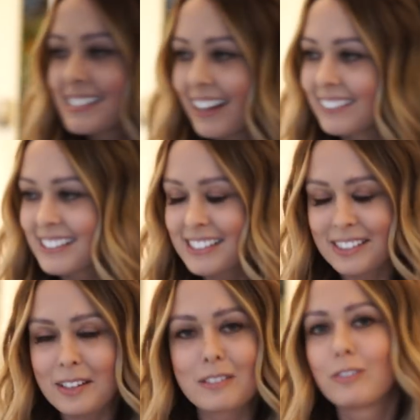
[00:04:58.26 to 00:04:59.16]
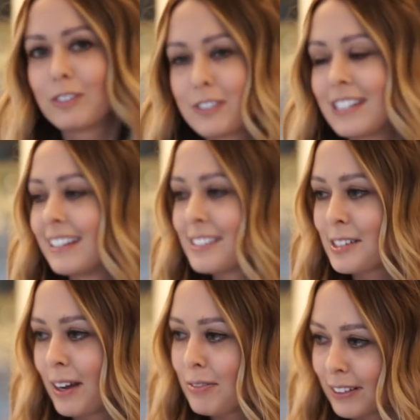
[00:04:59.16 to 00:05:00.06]
Saturday since I was 15,
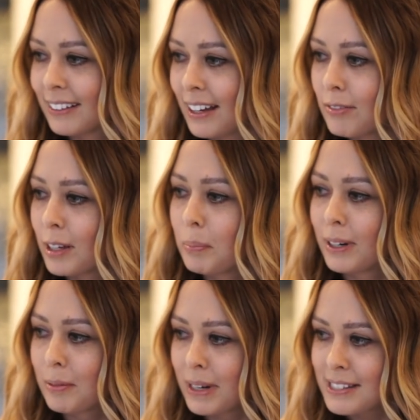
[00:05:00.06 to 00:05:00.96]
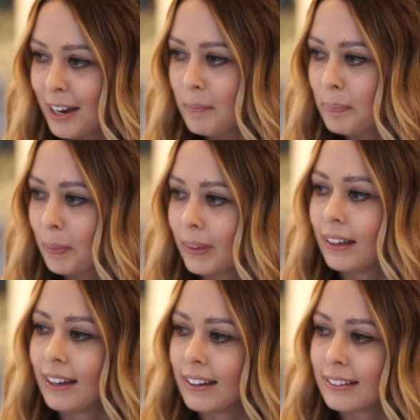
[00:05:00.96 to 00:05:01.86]
so I feel like I've like put in my time,
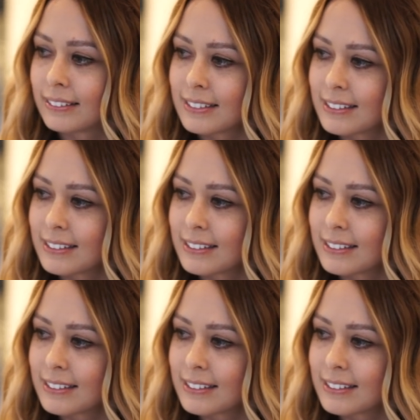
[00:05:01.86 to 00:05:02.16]
and